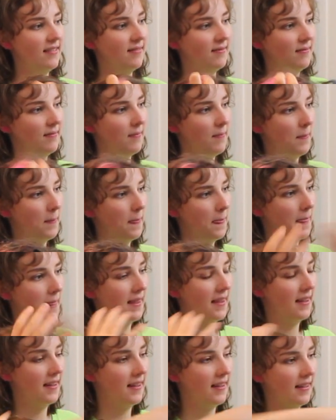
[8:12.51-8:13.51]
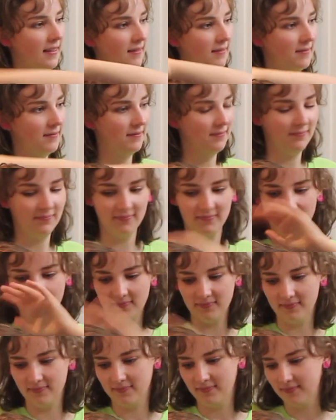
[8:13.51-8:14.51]
Messy. I can't even see it. Can't even, it's
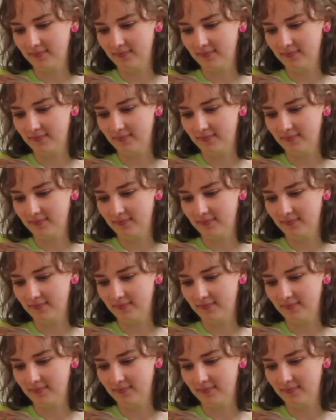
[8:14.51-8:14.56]
gone.